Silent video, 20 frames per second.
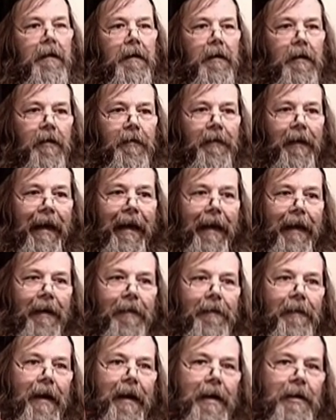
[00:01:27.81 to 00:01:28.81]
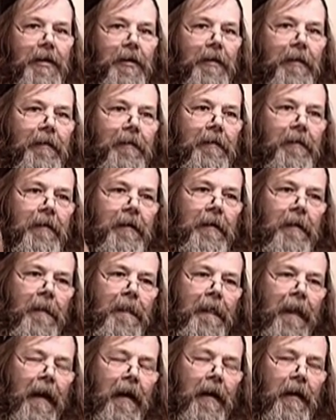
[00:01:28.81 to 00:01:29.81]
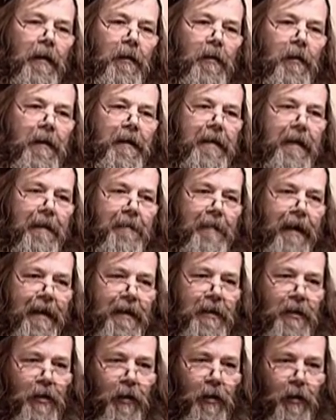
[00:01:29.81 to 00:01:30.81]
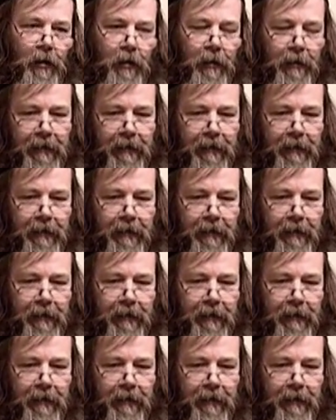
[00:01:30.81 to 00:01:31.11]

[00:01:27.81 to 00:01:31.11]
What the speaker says: of elevation within my soul.